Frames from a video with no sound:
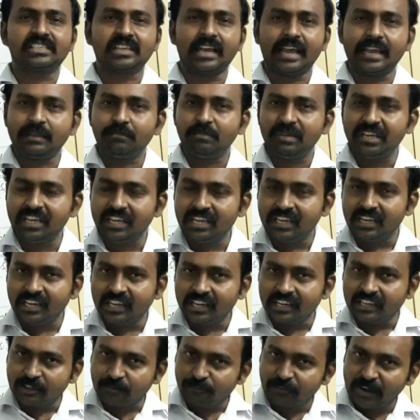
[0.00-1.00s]
I mean,
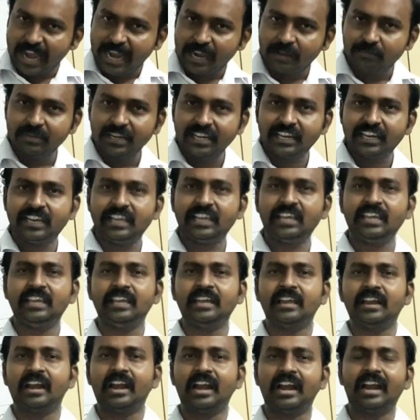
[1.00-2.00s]
in the
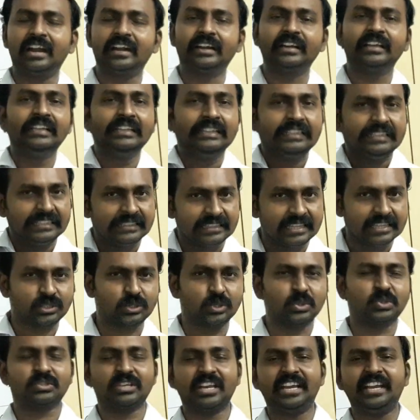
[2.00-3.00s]
family or in the
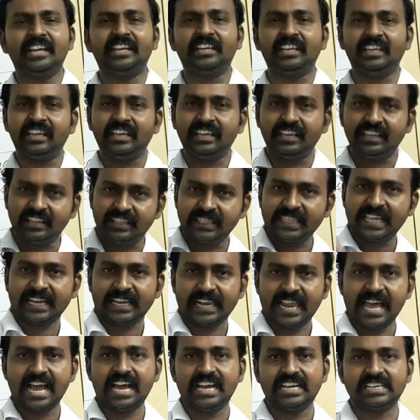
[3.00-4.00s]
society, in the
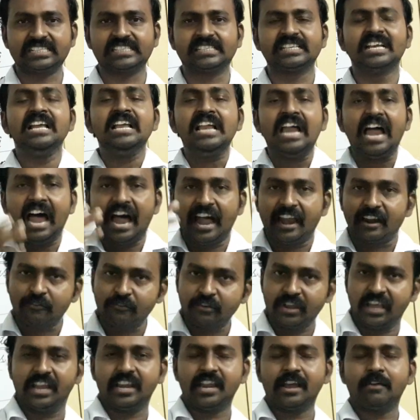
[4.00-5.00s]
class, or
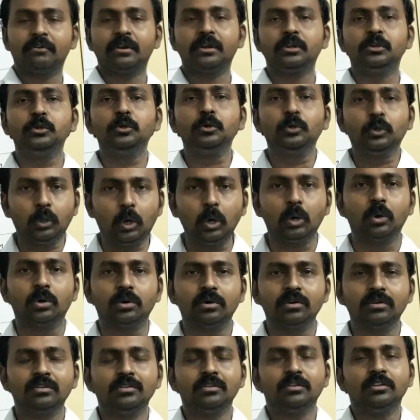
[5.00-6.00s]
wherever you
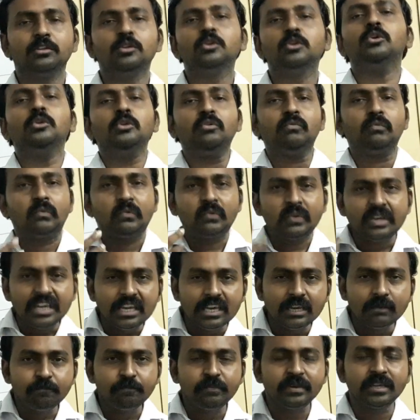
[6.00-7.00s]
go.
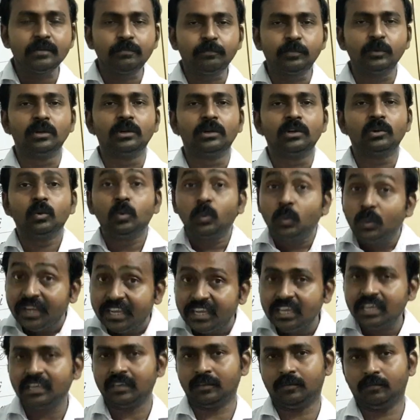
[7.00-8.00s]
We people,
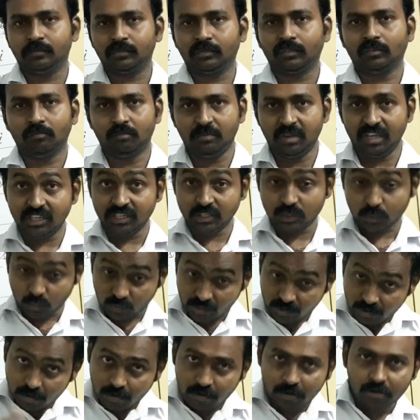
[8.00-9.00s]
we means we
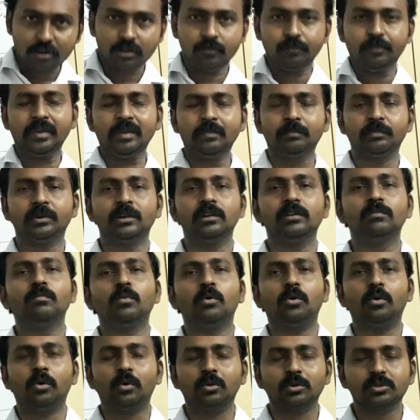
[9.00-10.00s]
all people,
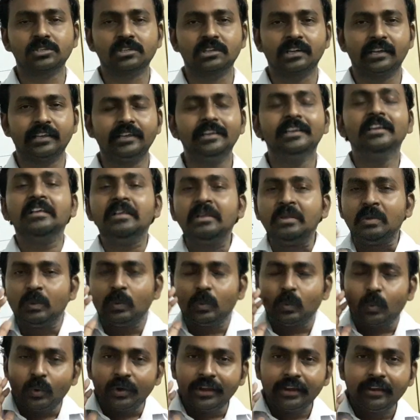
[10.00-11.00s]
mostly,
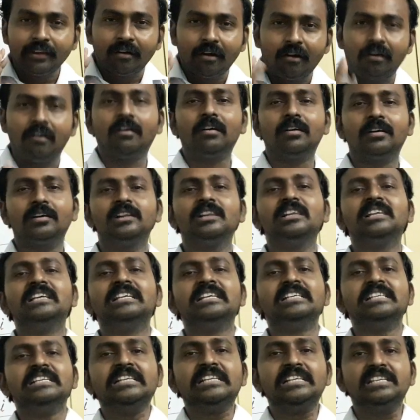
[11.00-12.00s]
we all
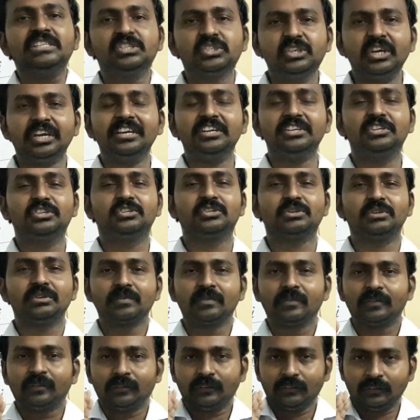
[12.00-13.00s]
judge
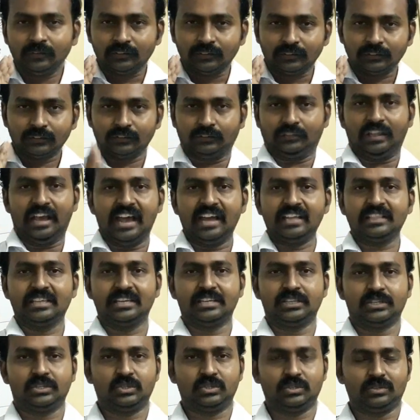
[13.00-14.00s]

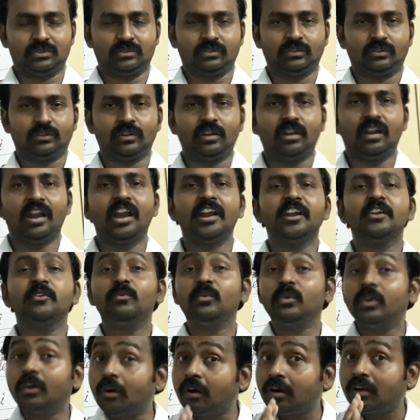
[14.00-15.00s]
others
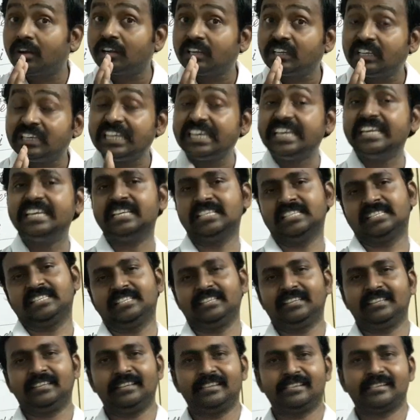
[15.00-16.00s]
and we all tease
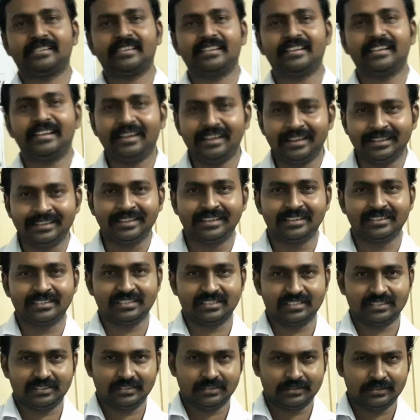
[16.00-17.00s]

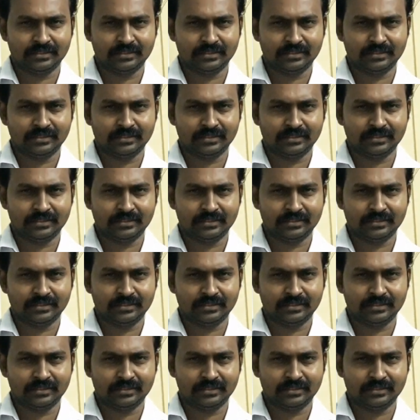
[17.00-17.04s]
others.